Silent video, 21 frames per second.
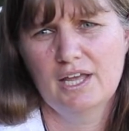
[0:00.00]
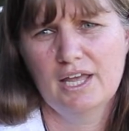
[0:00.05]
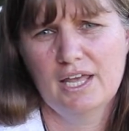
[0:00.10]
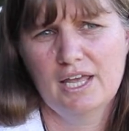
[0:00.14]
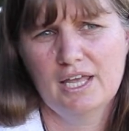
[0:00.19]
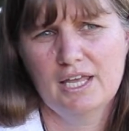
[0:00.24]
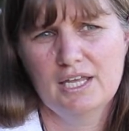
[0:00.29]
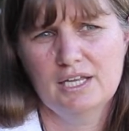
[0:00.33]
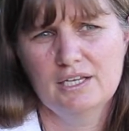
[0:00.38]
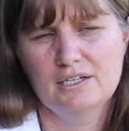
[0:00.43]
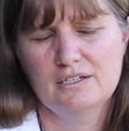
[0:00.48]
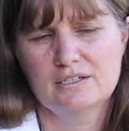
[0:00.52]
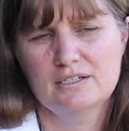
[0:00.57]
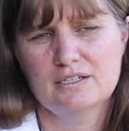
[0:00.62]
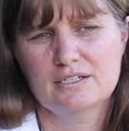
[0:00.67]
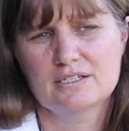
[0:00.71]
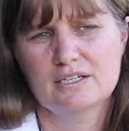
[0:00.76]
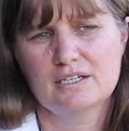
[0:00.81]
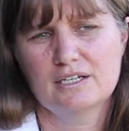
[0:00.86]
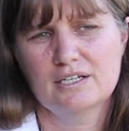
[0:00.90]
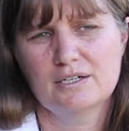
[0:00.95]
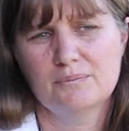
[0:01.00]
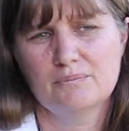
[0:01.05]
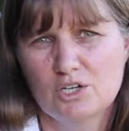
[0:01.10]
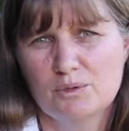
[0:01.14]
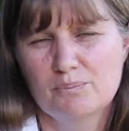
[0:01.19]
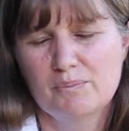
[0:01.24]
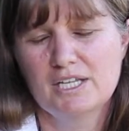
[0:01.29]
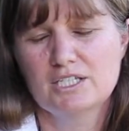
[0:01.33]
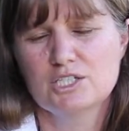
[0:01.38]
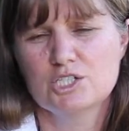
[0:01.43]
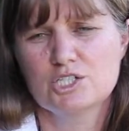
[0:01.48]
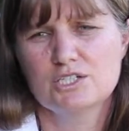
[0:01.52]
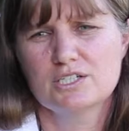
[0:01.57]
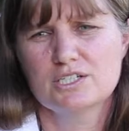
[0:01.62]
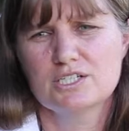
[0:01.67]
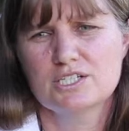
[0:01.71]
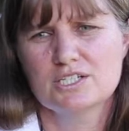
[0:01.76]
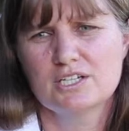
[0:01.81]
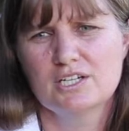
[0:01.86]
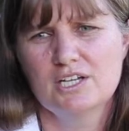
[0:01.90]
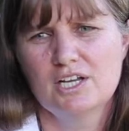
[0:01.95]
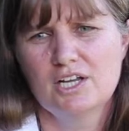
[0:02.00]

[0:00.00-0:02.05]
and I mentioned